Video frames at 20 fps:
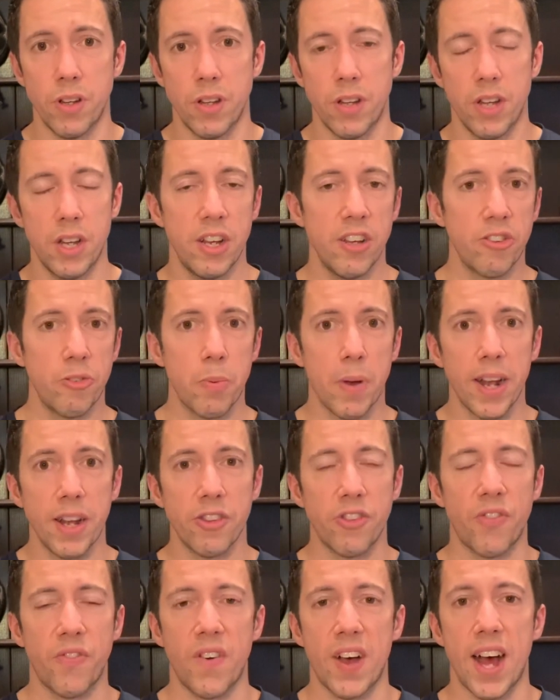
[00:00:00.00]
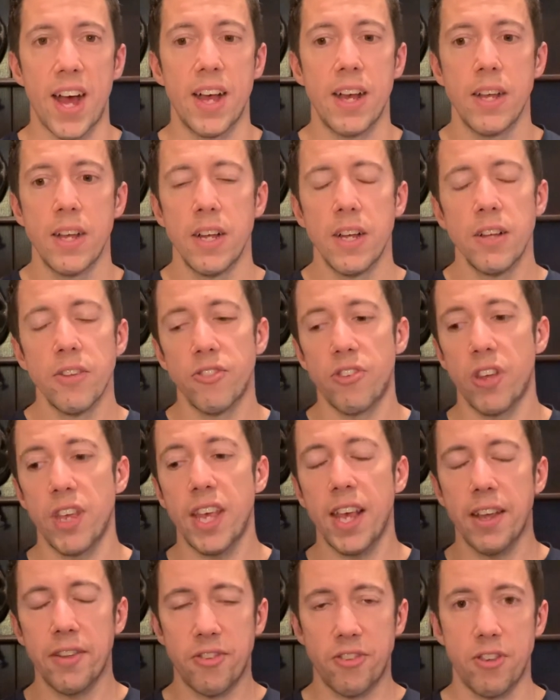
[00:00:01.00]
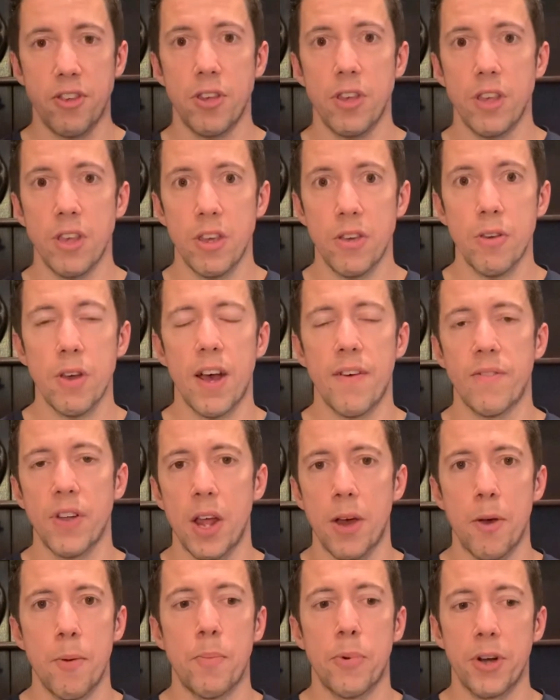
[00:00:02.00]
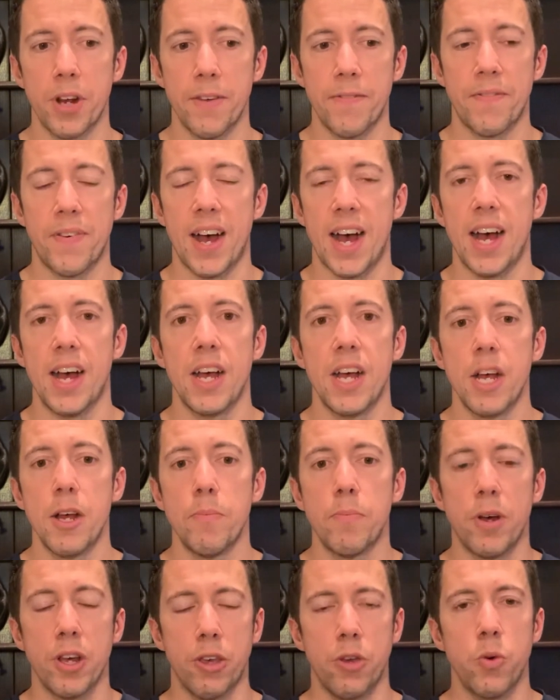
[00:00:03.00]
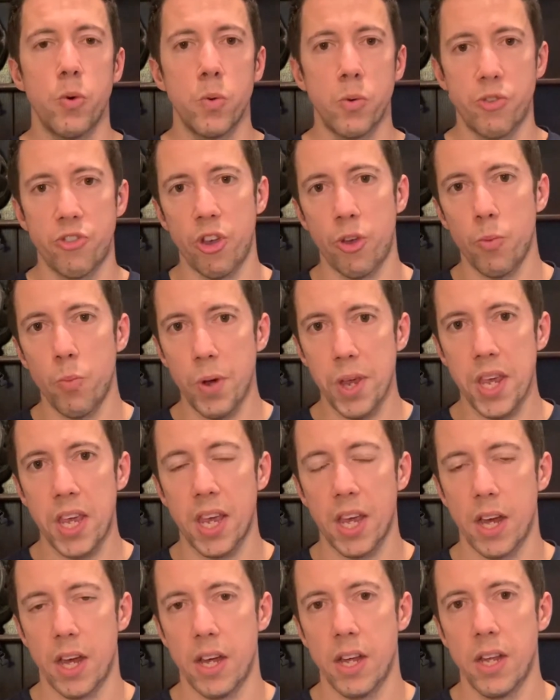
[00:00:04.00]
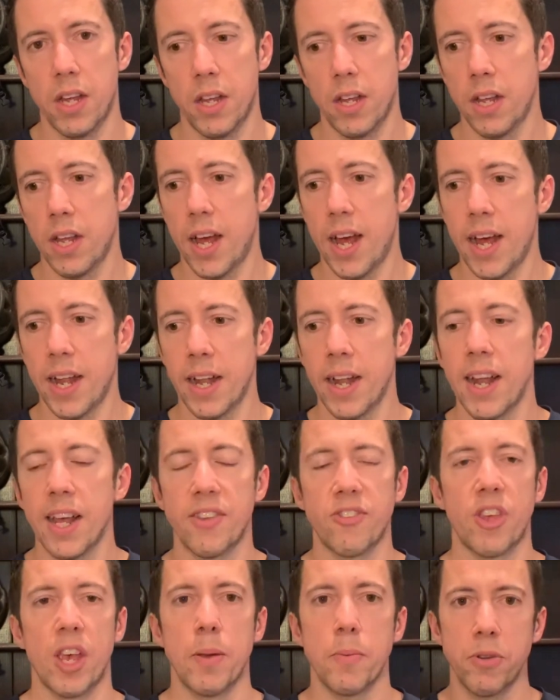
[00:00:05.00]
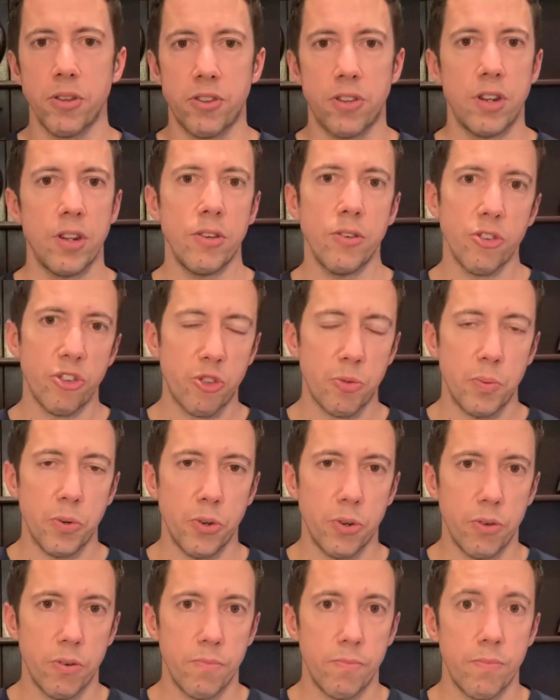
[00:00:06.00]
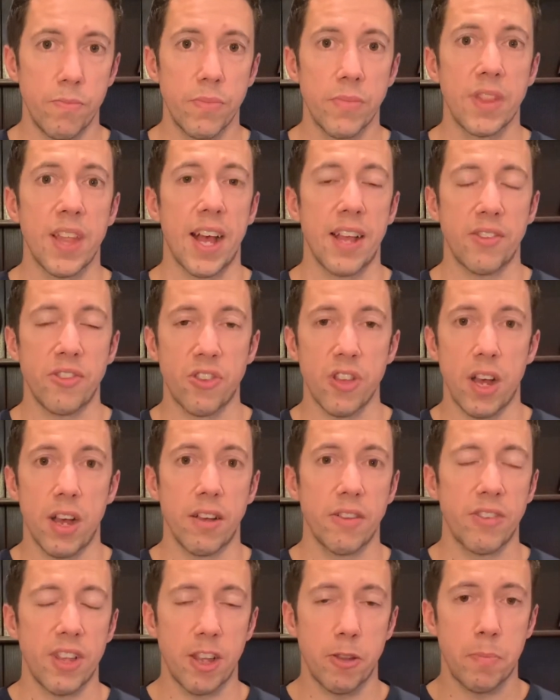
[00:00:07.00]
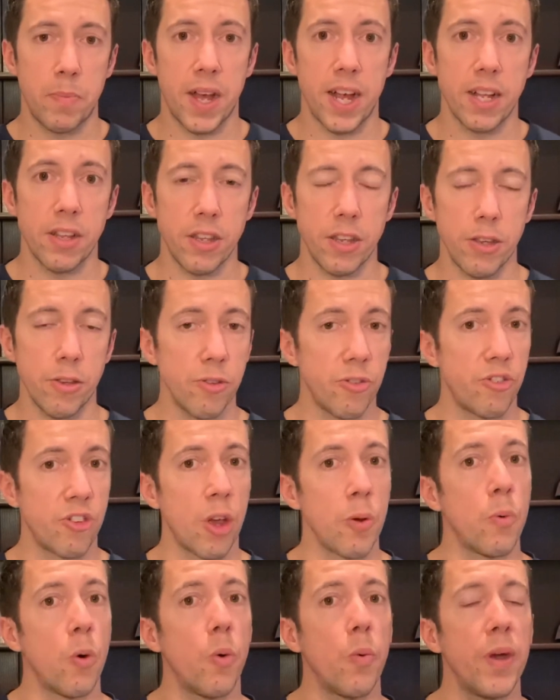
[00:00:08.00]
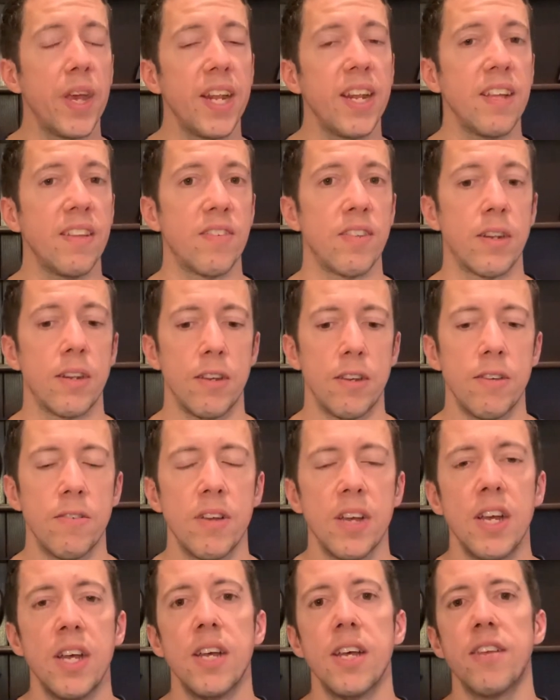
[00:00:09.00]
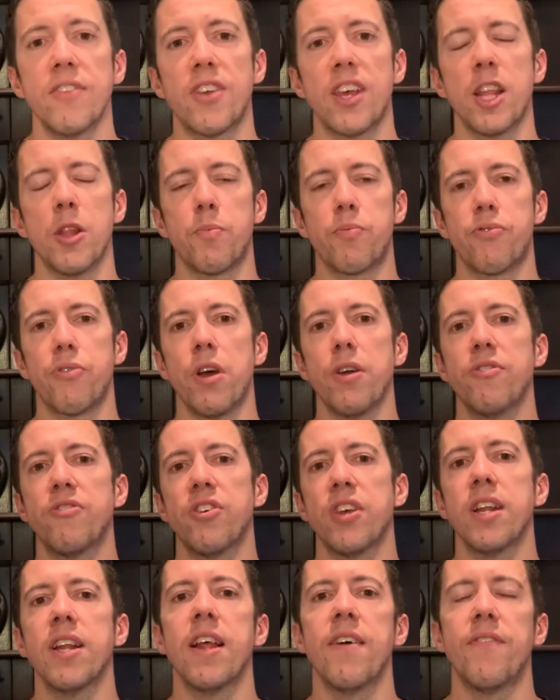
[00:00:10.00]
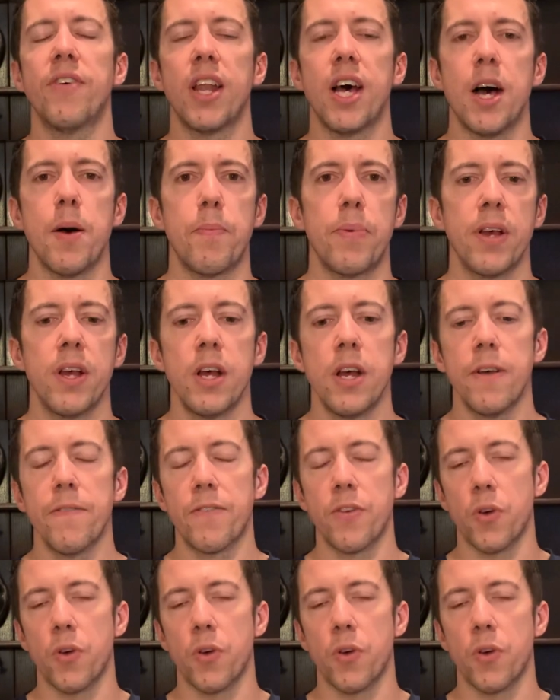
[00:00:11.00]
as well as fat. So yes, you have lower body fat, but you're also weaker and less able to do your sport. That sucks. That's bad news. So what we need to do is keep the protein level up for your